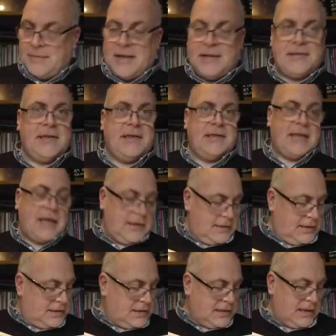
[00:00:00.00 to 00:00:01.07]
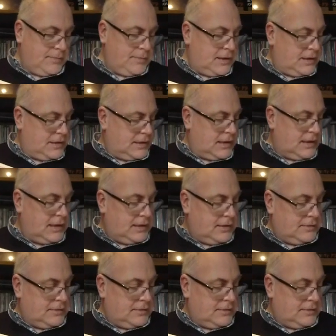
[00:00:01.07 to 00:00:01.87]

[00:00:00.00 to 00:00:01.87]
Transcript: that's exactly the same as the